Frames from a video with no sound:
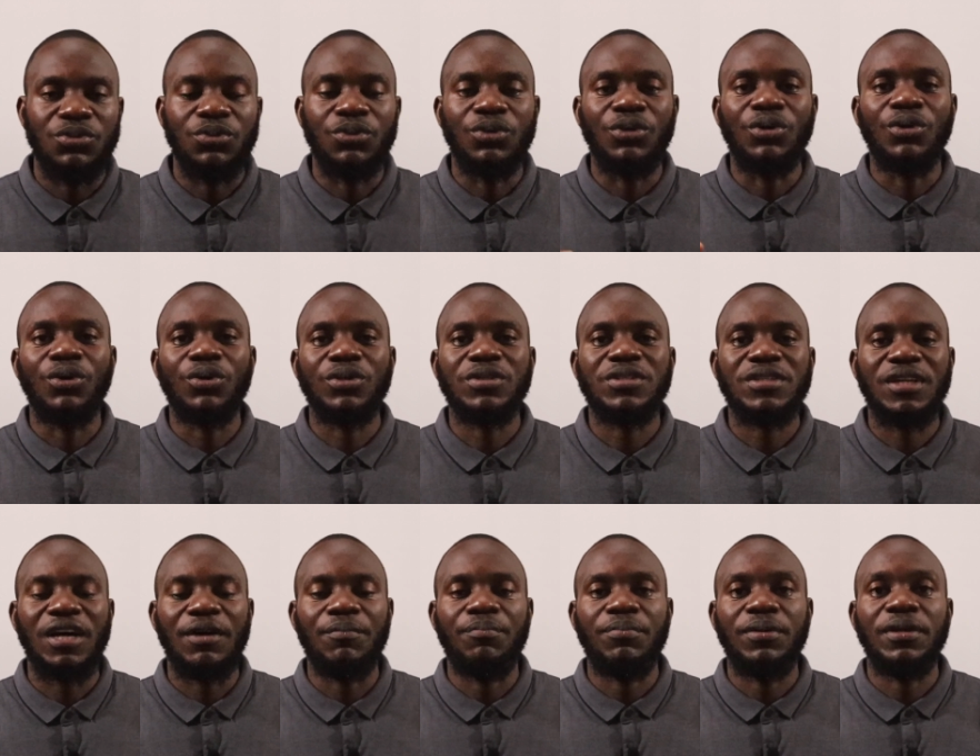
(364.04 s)
do
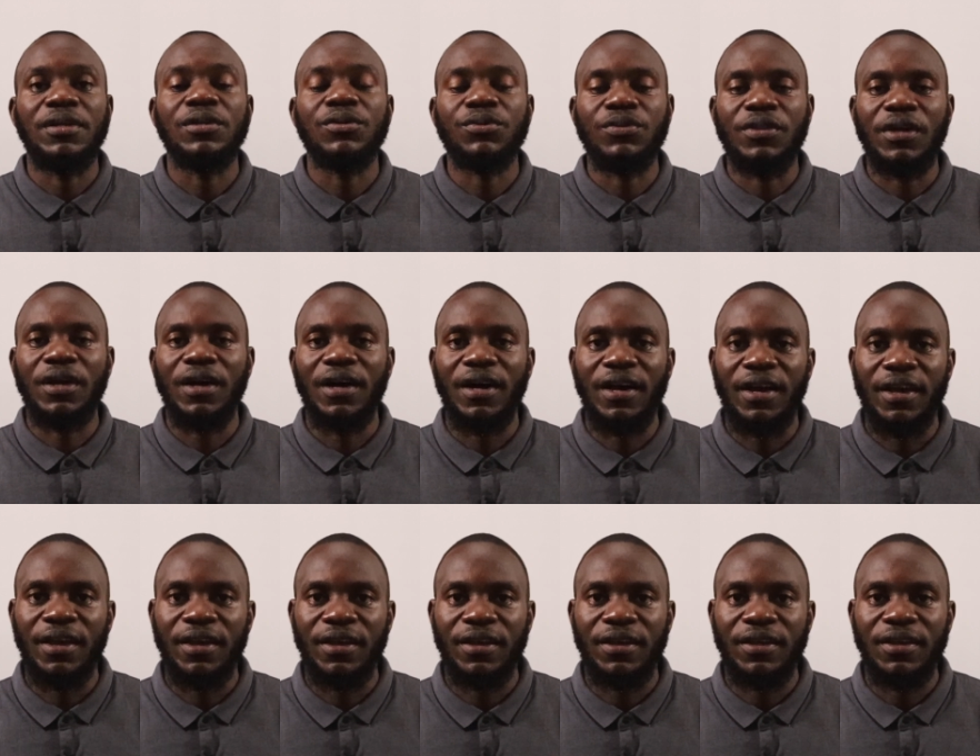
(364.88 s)
not appeal to the
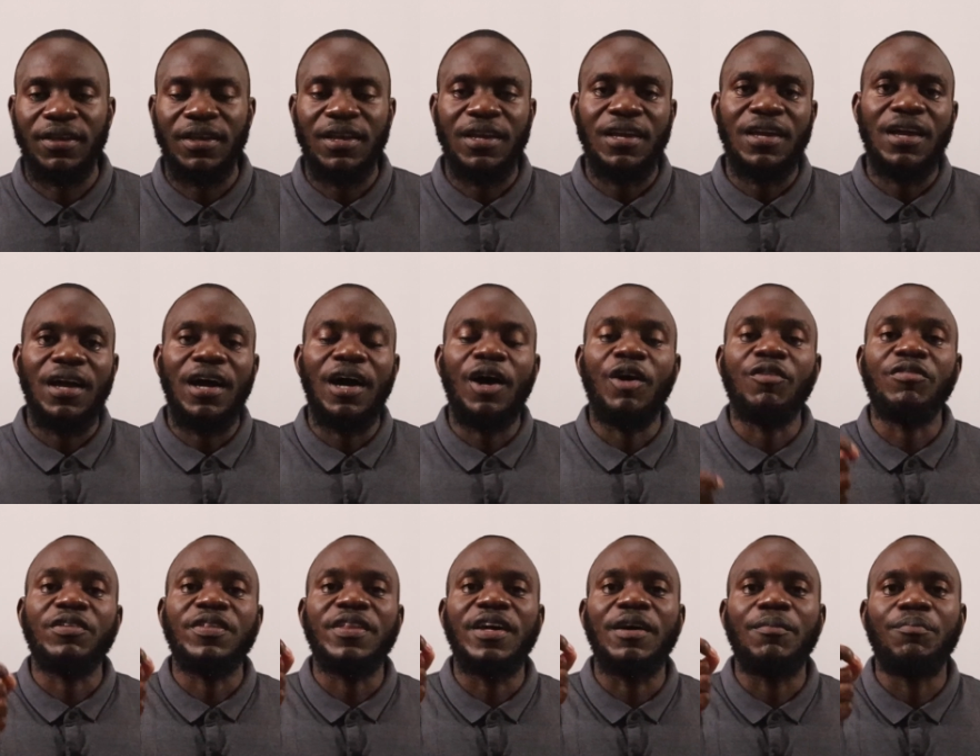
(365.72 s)
eye.
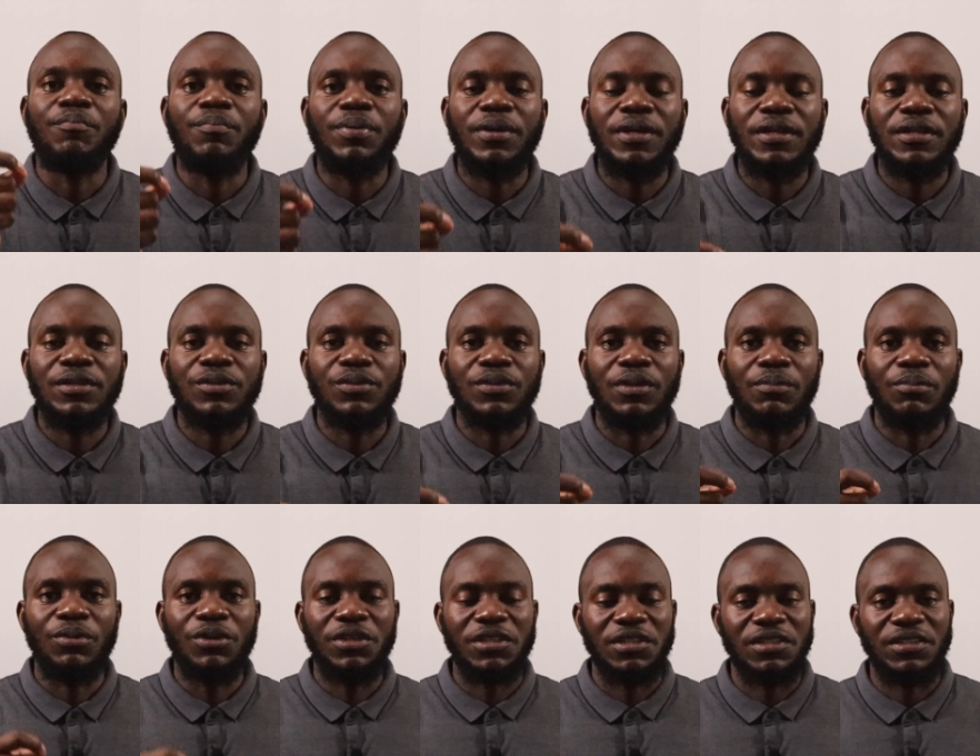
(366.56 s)
However, they appeal to the
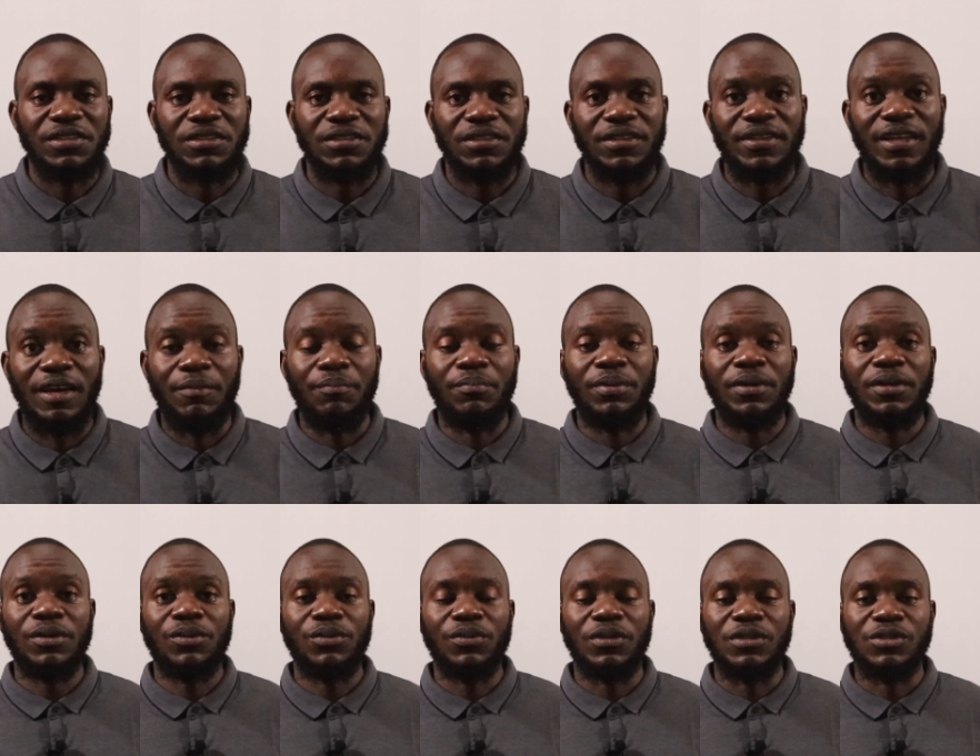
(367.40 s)
body, they
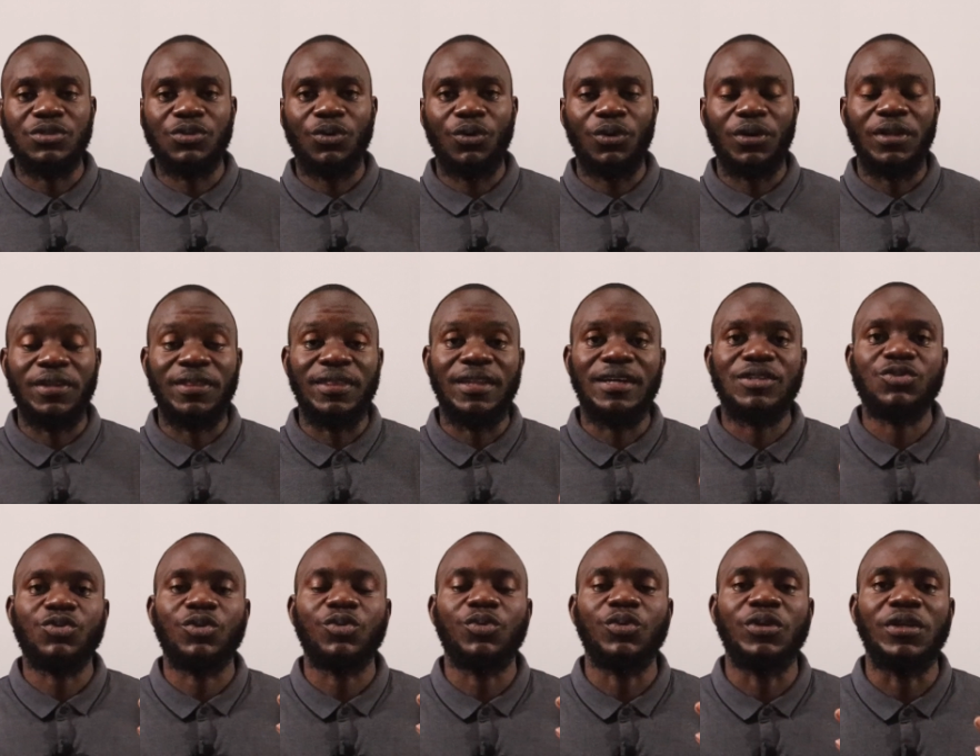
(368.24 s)
appeal to the soul, and
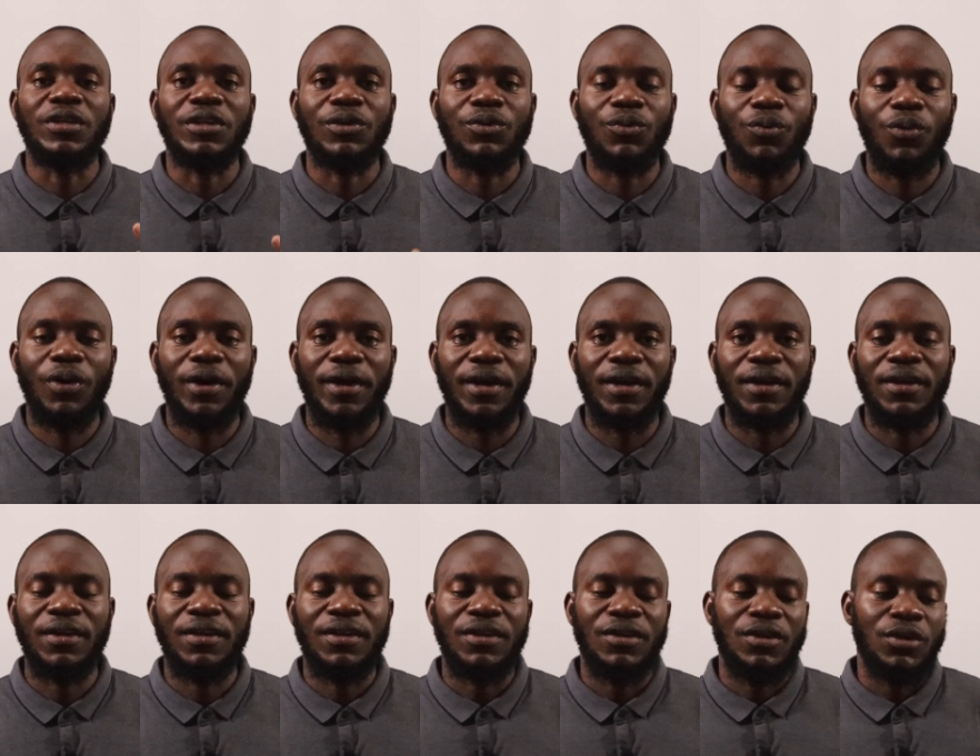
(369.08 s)
that's what we
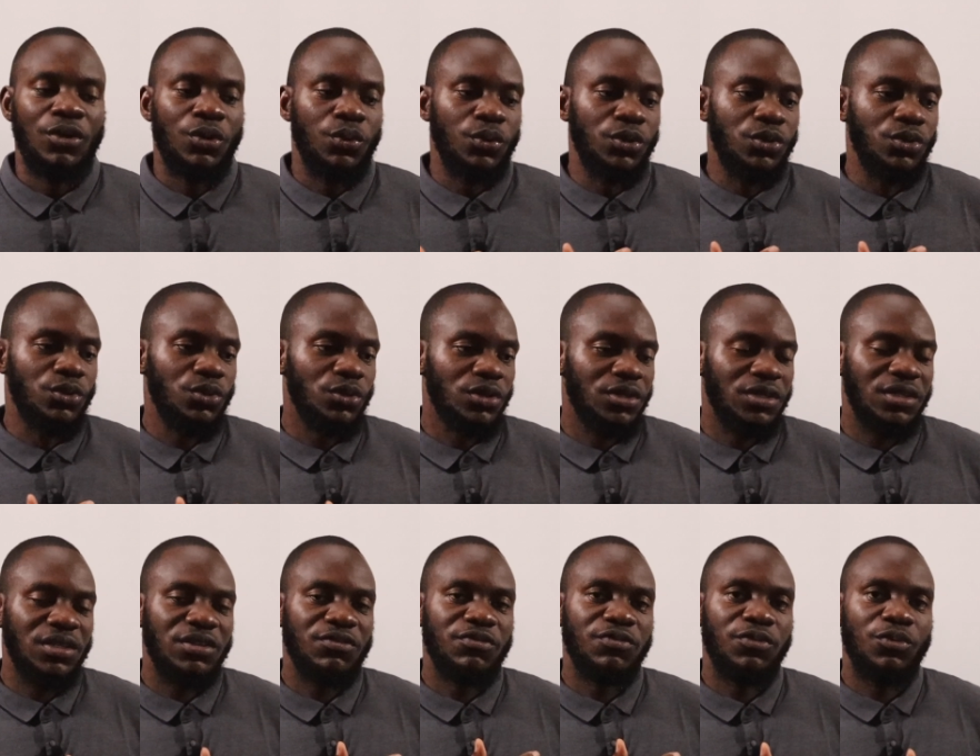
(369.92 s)
require. We do not
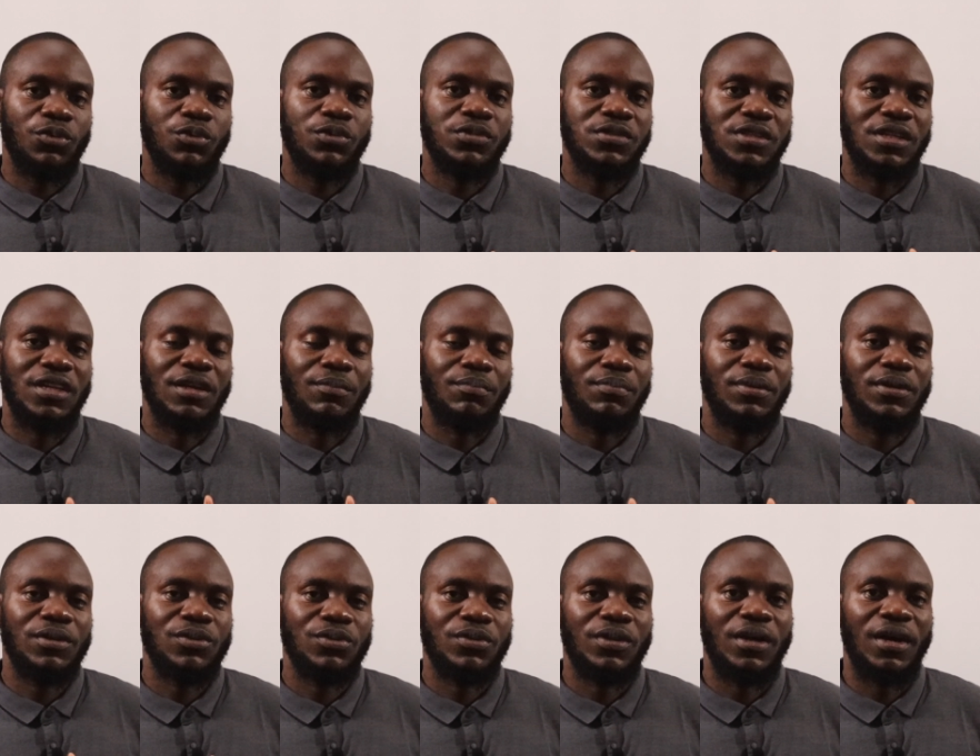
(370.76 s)
need foods that
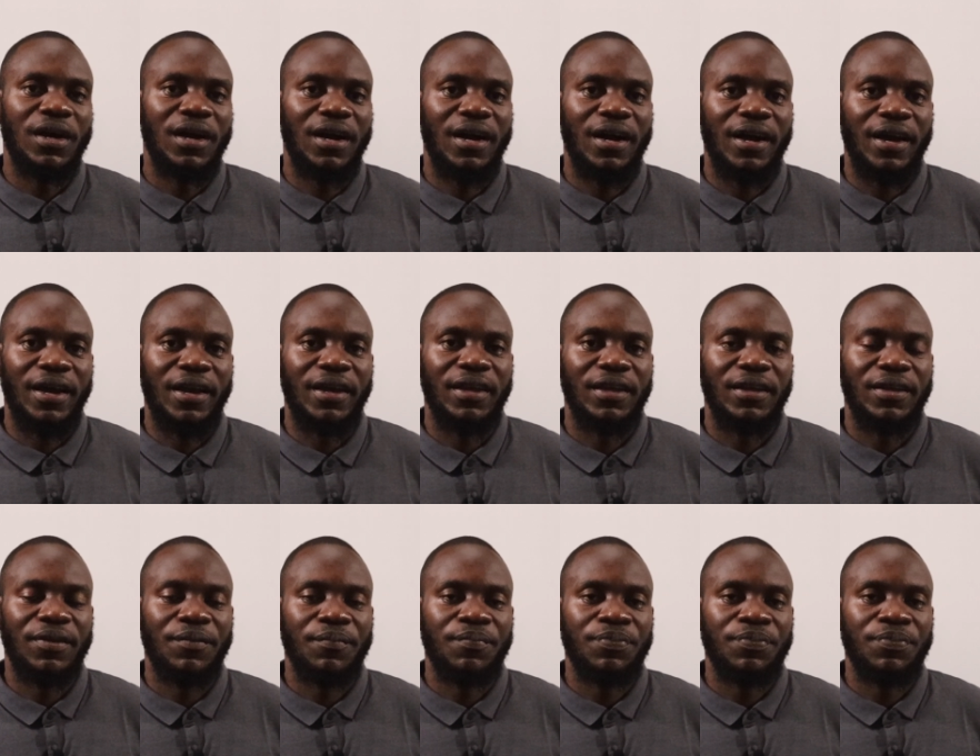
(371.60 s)
appeal to the eye